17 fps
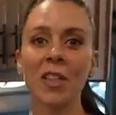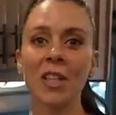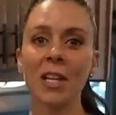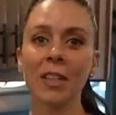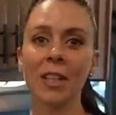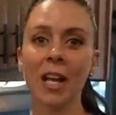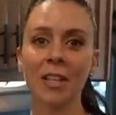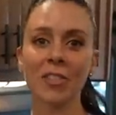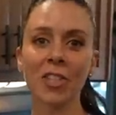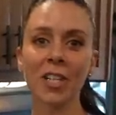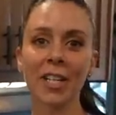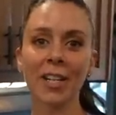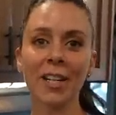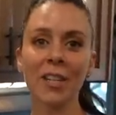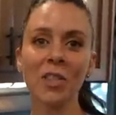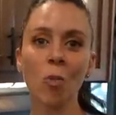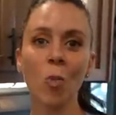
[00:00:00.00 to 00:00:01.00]
the electric
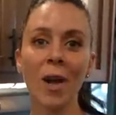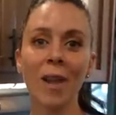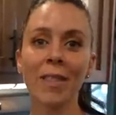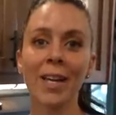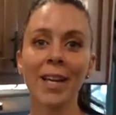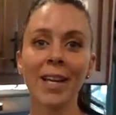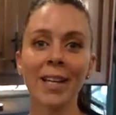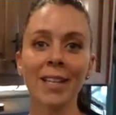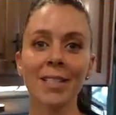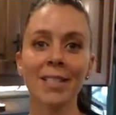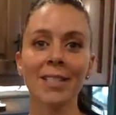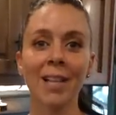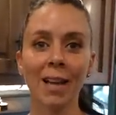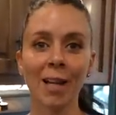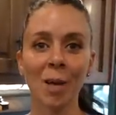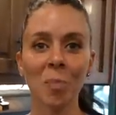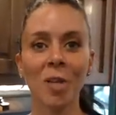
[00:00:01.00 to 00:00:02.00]
and the way that it is
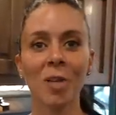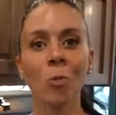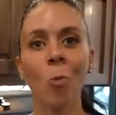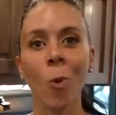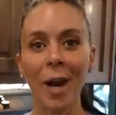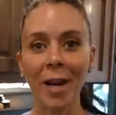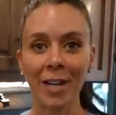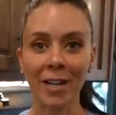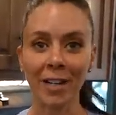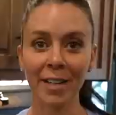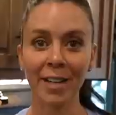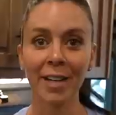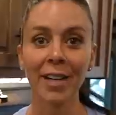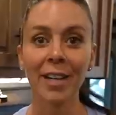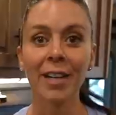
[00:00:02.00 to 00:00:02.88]
set up and wired.